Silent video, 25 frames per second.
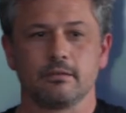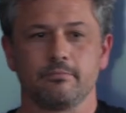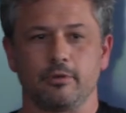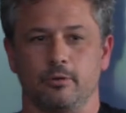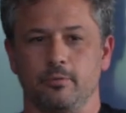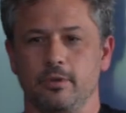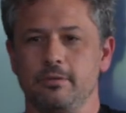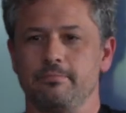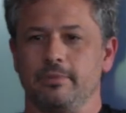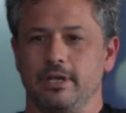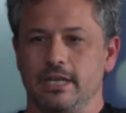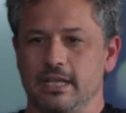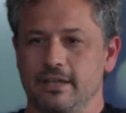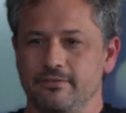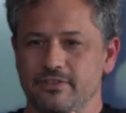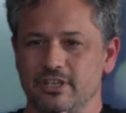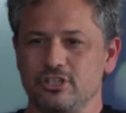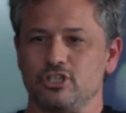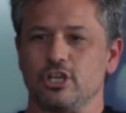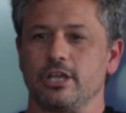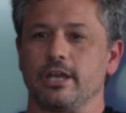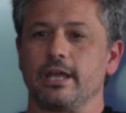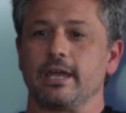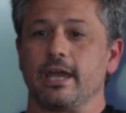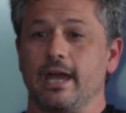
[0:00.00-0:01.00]
but we believe that
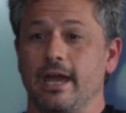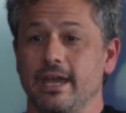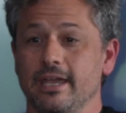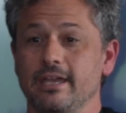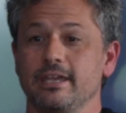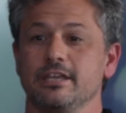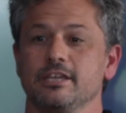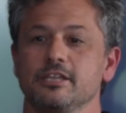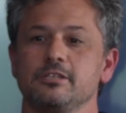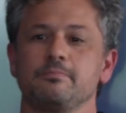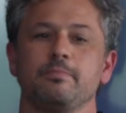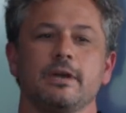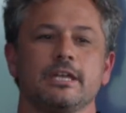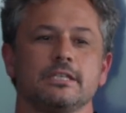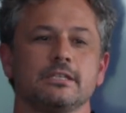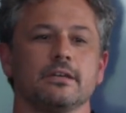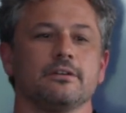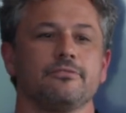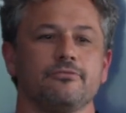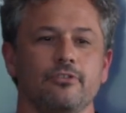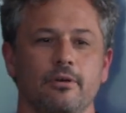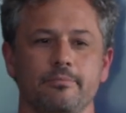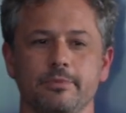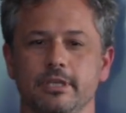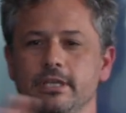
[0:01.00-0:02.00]
GenAI is better
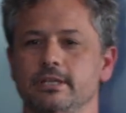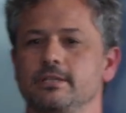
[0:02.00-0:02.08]
from the